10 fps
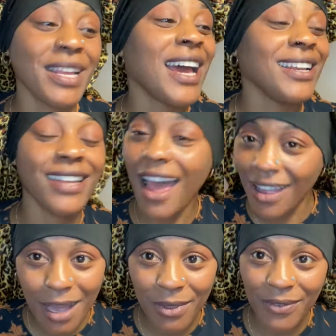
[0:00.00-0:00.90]

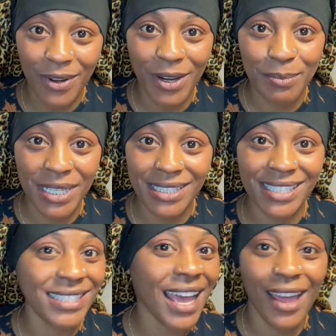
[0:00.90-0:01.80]
Not coming for her
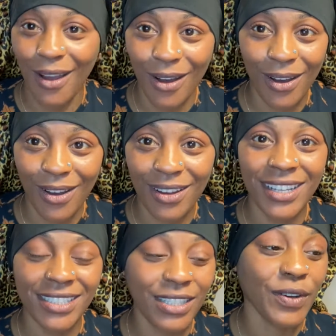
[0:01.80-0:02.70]
business at all.
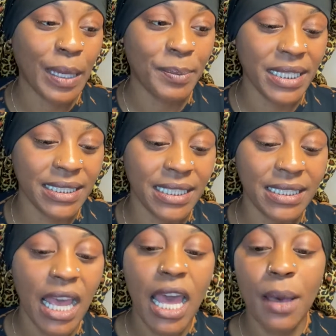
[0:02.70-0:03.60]
It's a great
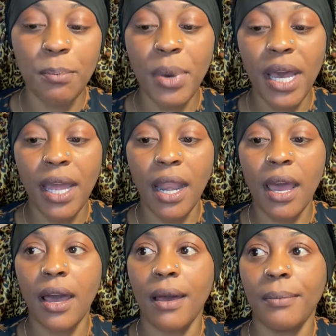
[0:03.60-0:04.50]
business, but
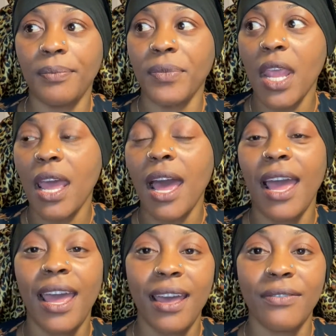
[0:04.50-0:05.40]
I
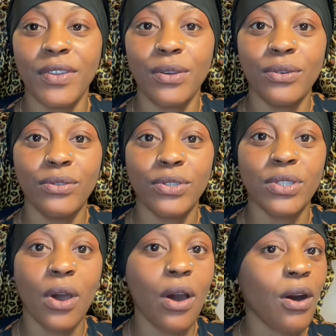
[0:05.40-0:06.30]
have used
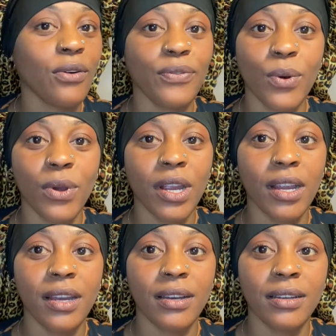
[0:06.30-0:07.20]
all 4
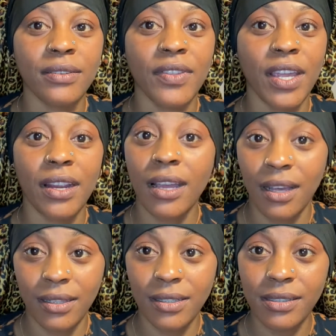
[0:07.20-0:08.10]
of their
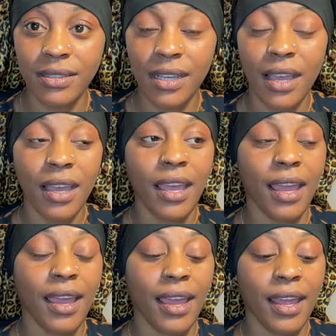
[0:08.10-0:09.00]
colors
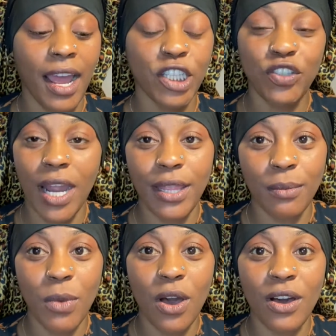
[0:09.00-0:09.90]
and I tried
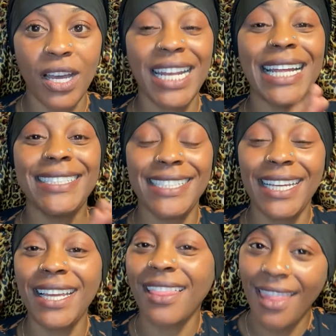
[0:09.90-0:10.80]
them all and I
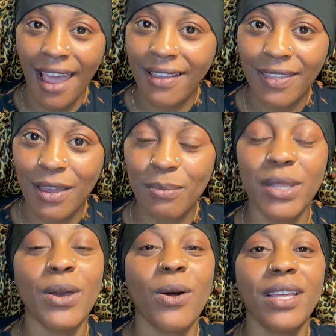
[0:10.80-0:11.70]
did like them,
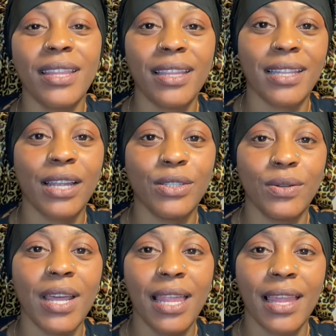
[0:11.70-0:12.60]
but the only thing that I
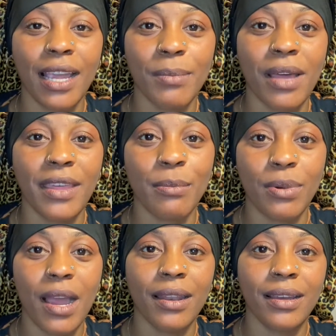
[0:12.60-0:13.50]
do not like about that
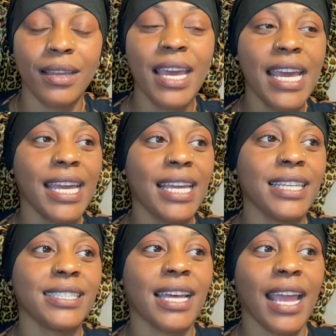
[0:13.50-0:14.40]
product
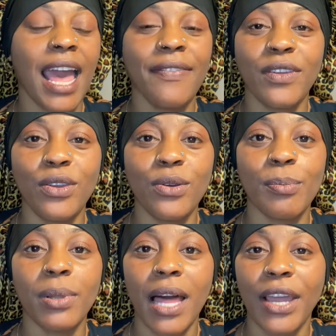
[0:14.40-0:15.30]
is like after you
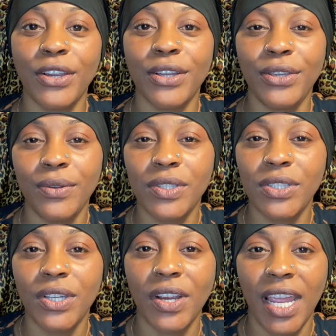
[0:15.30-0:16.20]
apply your unit
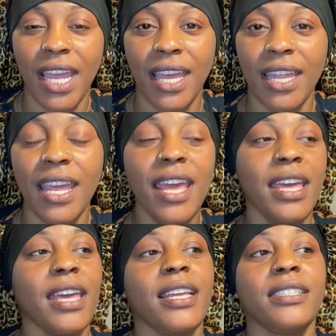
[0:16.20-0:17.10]
to your head
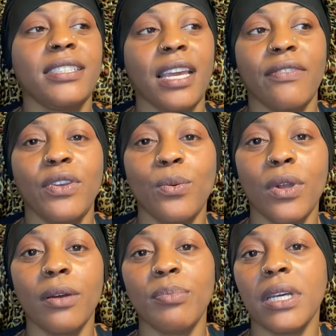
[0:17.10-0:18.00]
and say if you
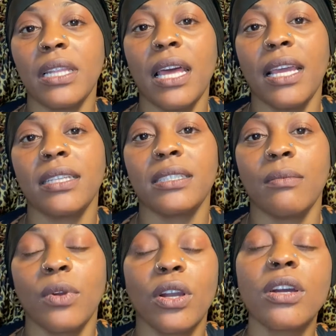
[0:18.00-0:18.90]
want to put like
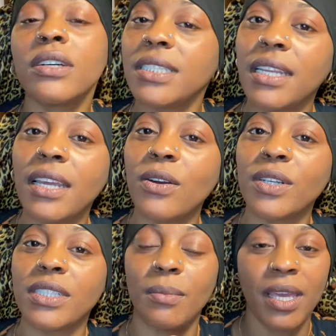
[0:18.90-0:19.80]
some curls in it
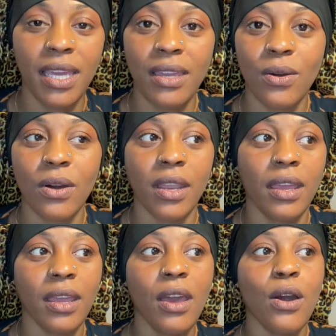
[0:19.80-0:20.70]
or some heat on
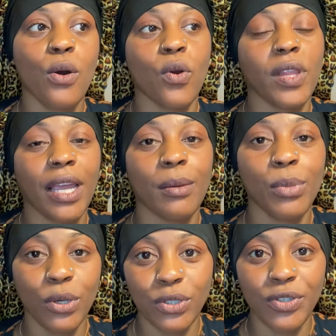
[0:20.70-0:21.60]
it or like a
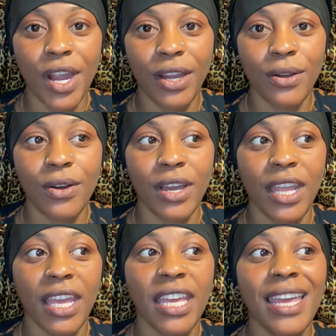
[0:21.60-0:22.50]
blow dryer on
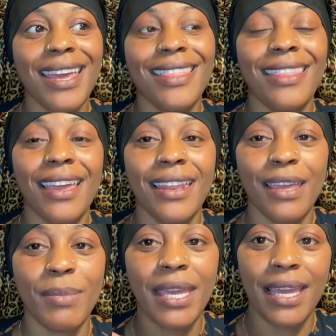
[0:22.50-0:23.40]
it, then
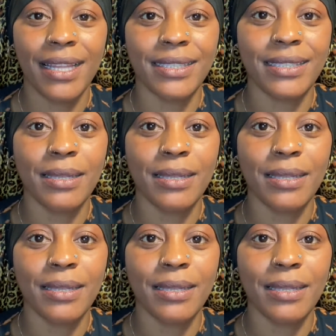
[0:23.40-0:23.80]
it begins to